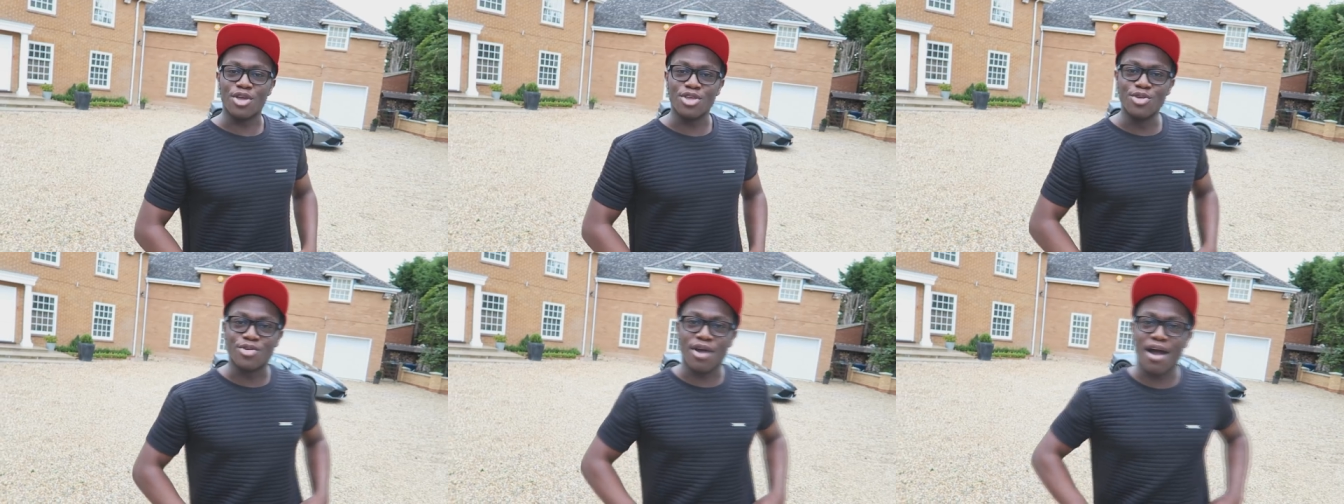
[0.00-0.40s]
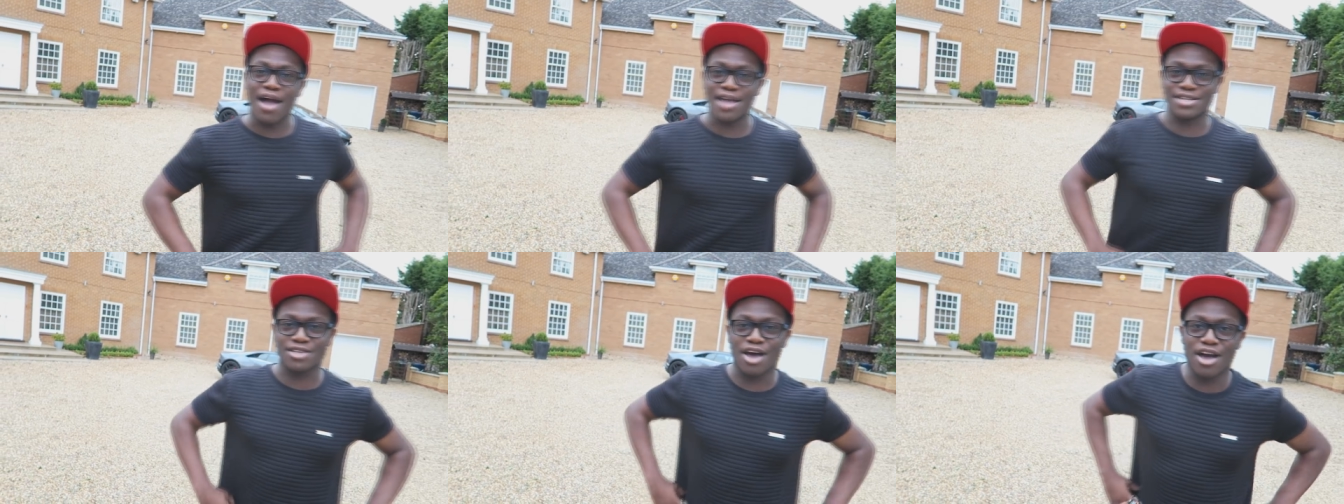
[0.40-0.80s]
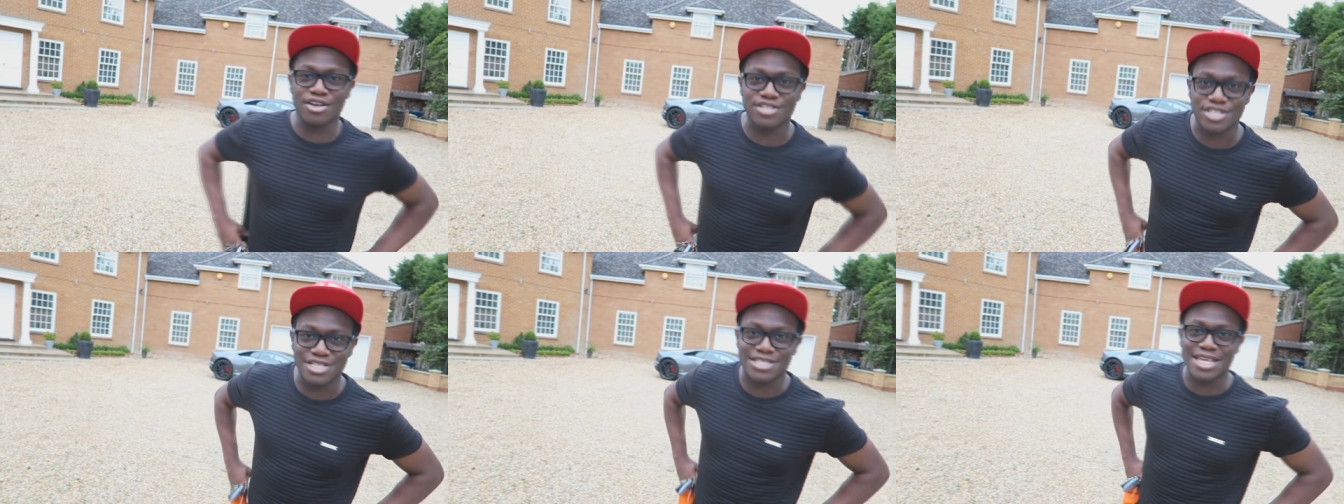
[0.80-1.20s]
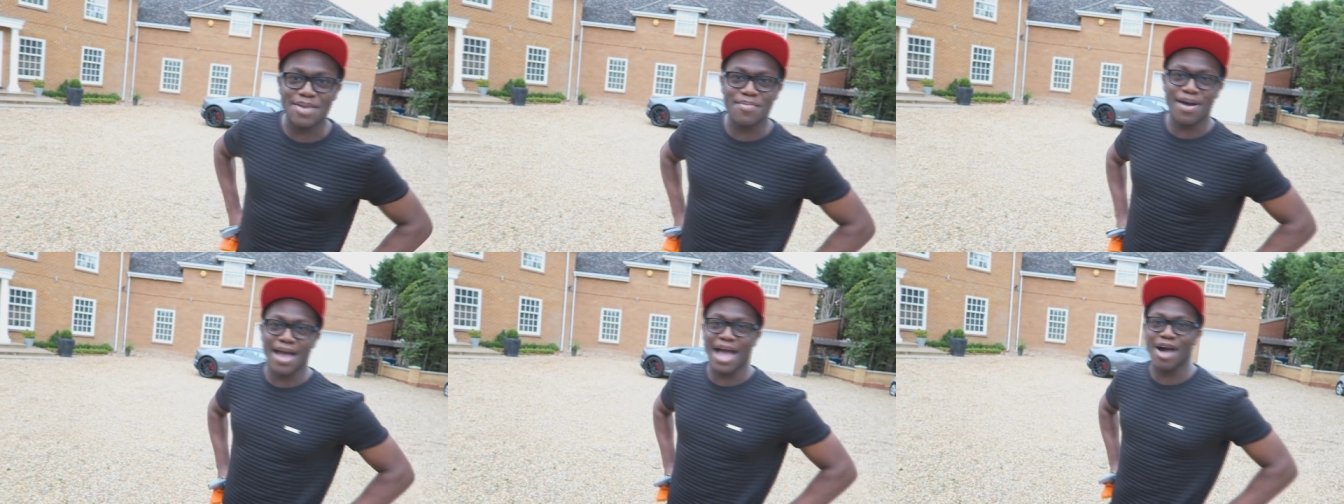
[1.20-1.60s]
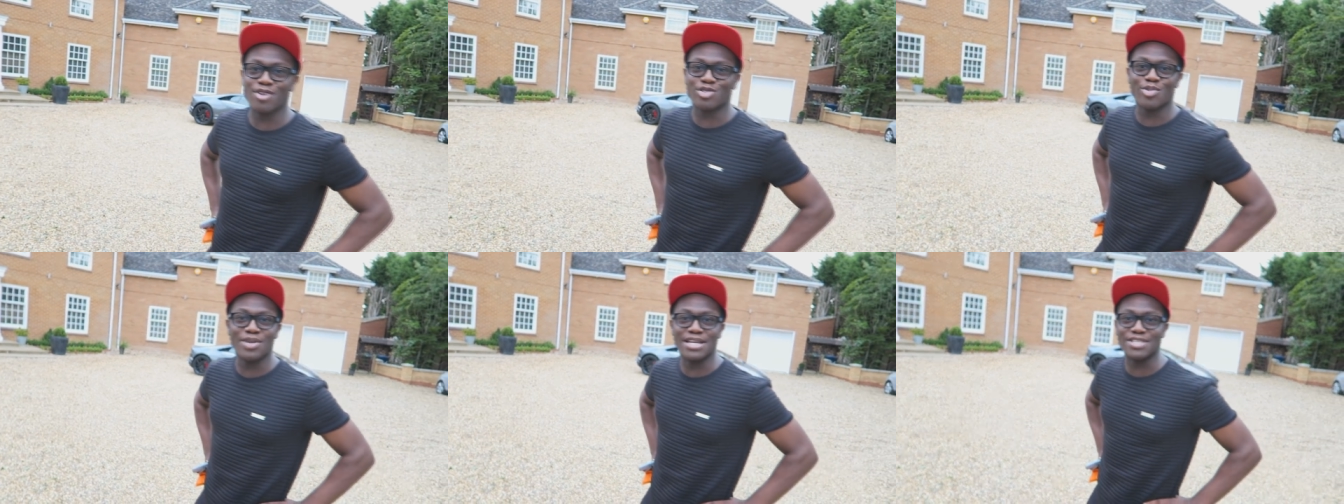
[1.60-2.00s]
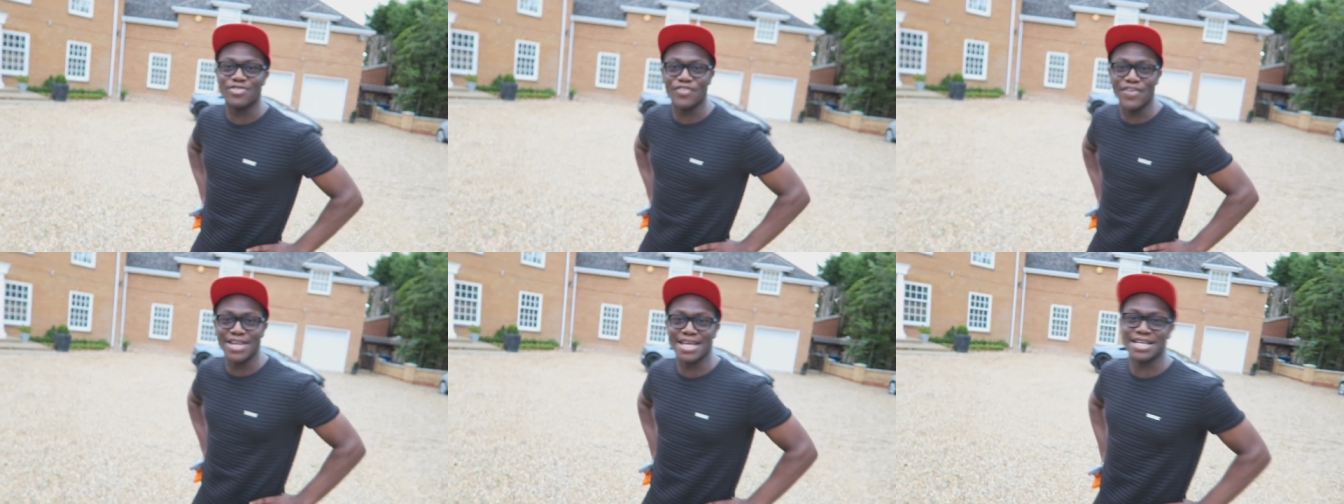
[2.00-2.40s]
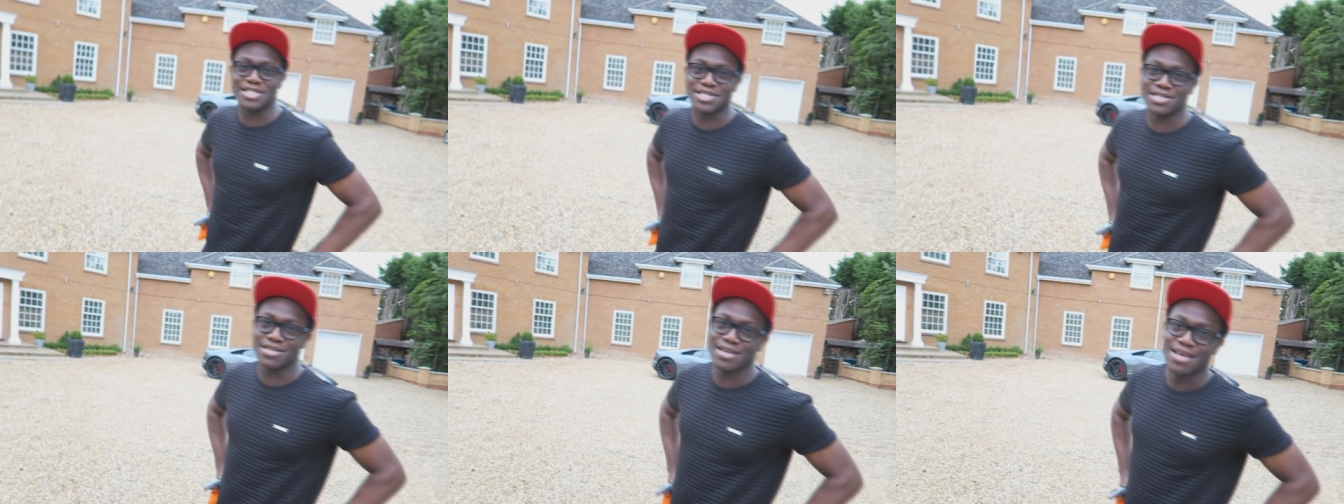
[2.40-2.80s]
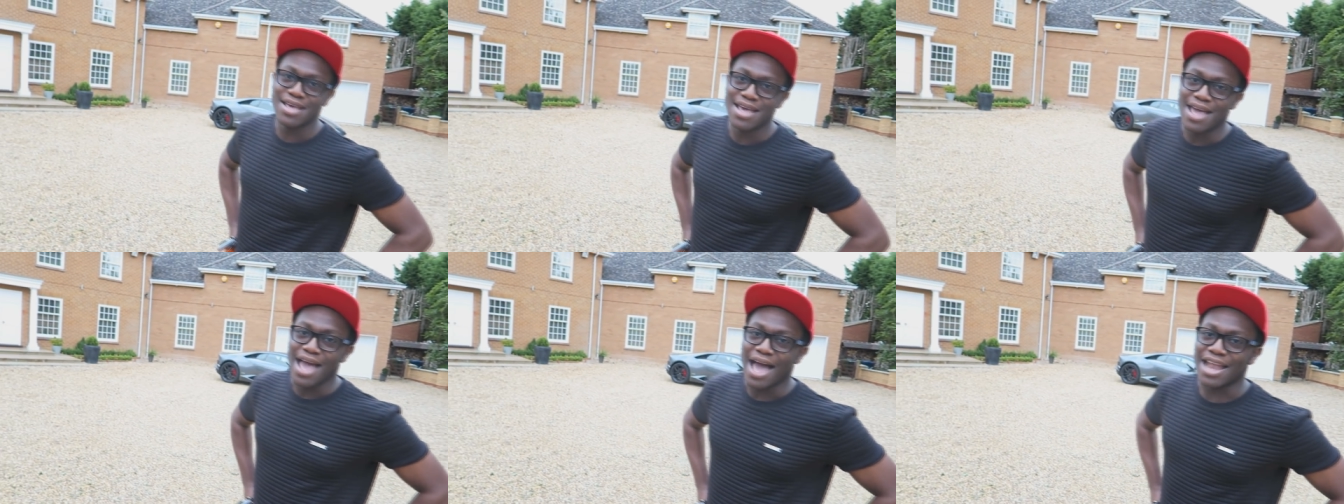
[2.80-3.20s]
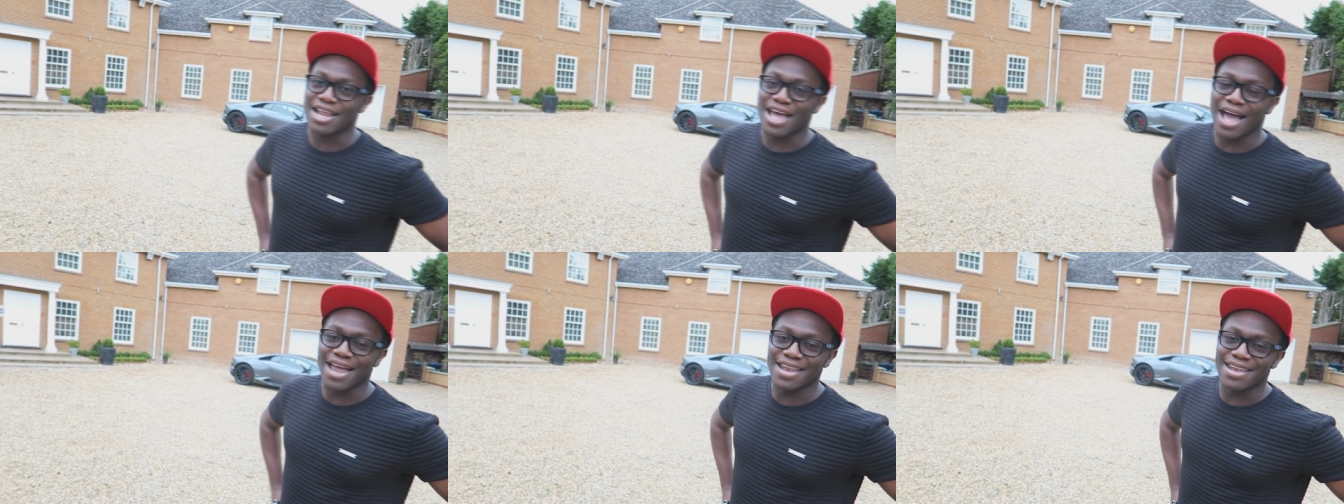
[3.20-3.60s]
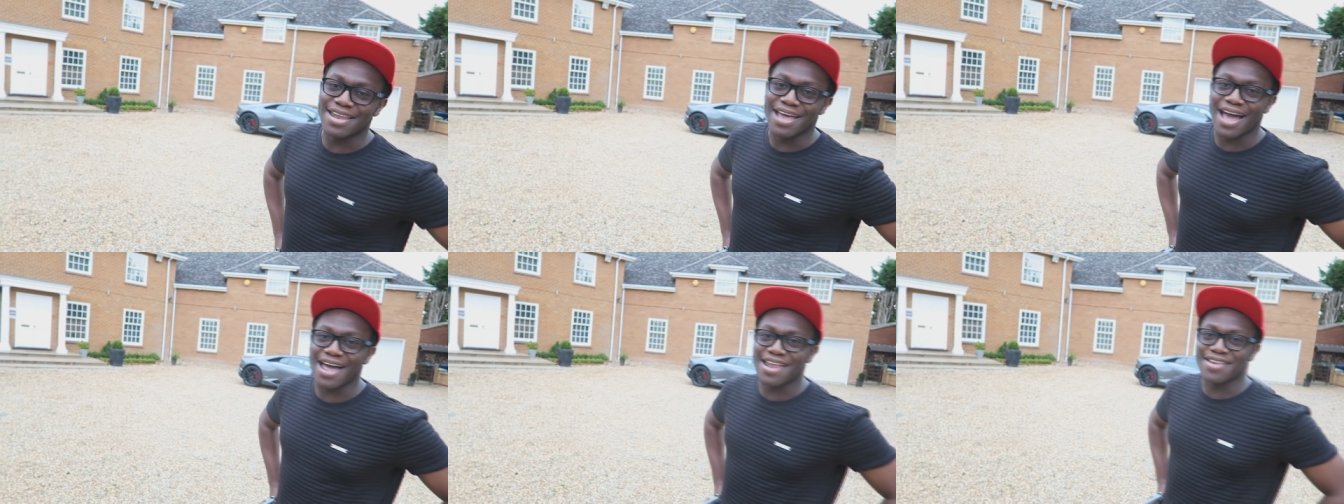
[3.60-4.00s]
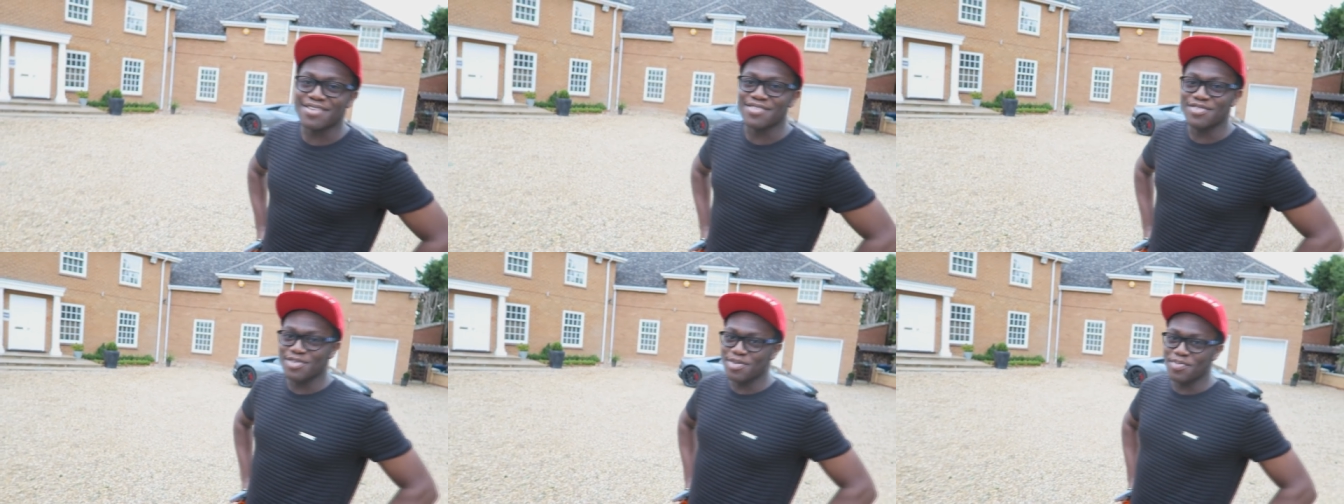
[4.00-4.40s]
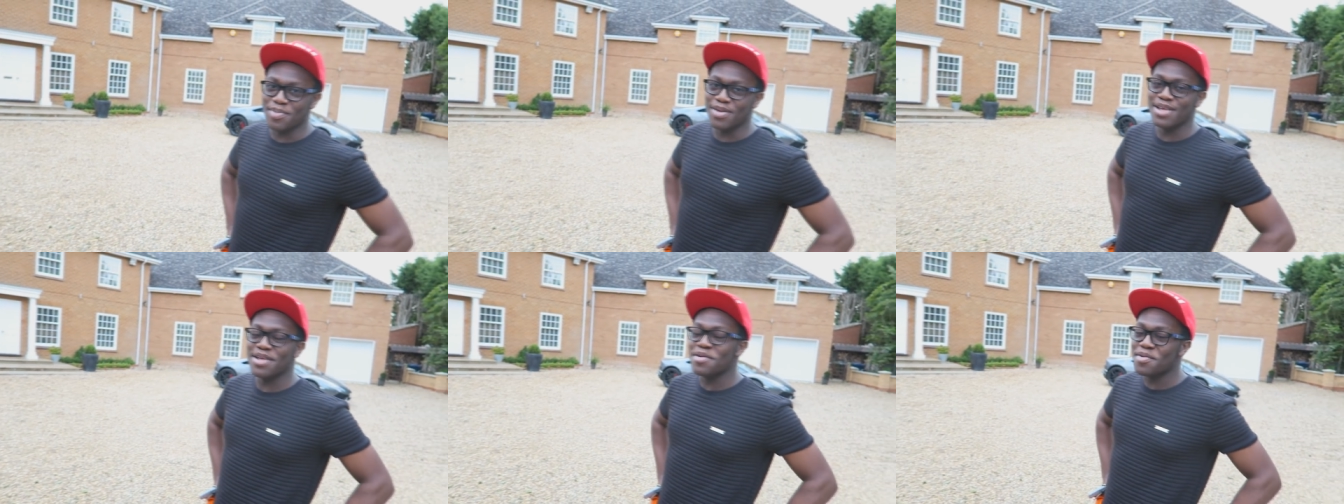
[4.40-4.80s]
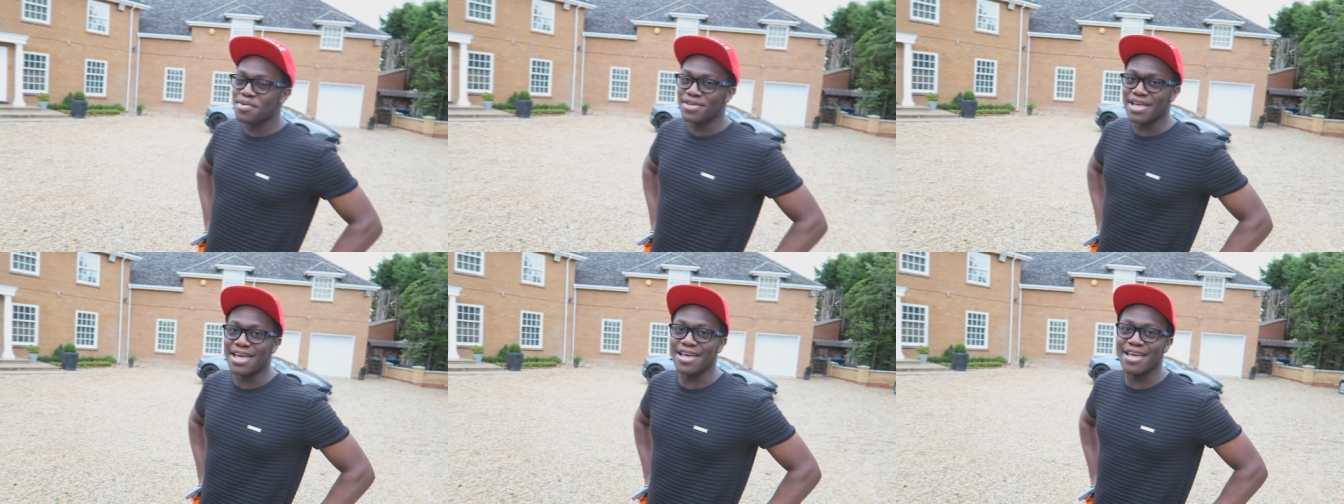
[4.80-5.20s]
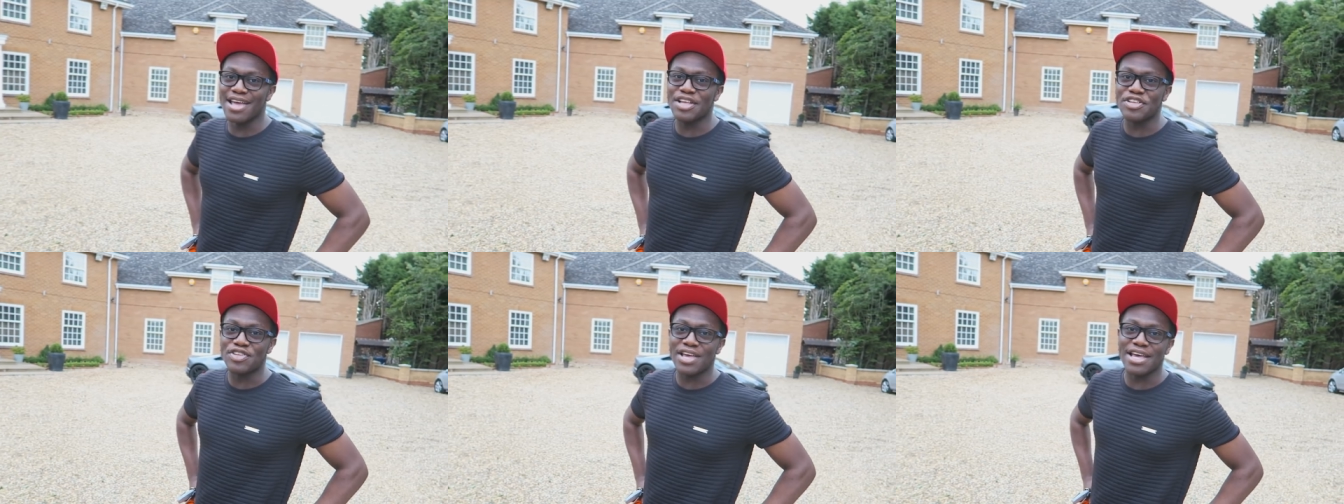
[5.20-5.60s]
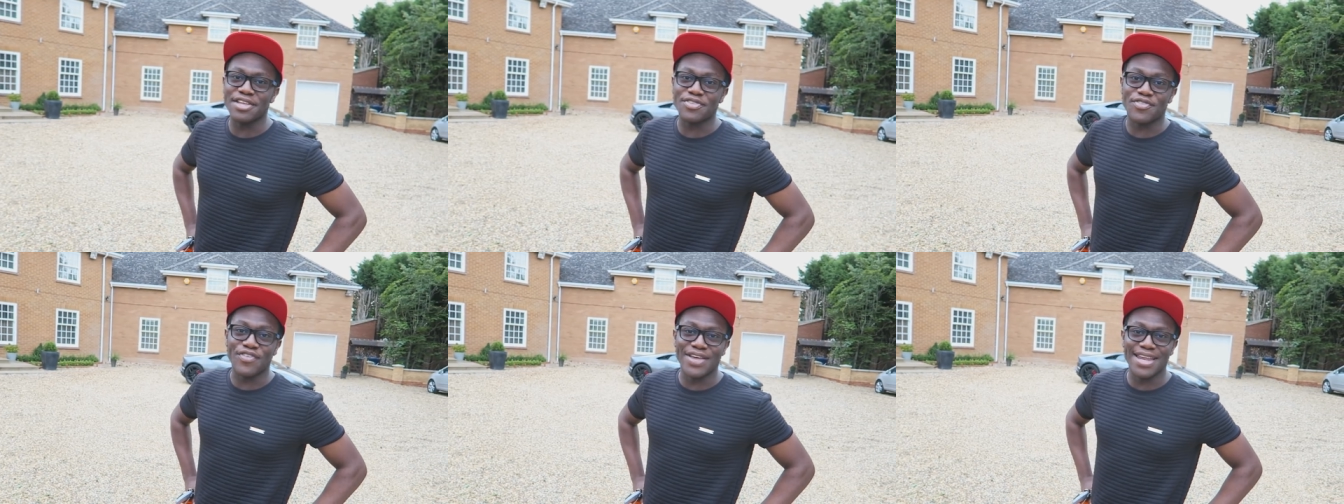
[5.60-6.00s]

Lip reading: So you guys asked to see my house when it's finished, and it's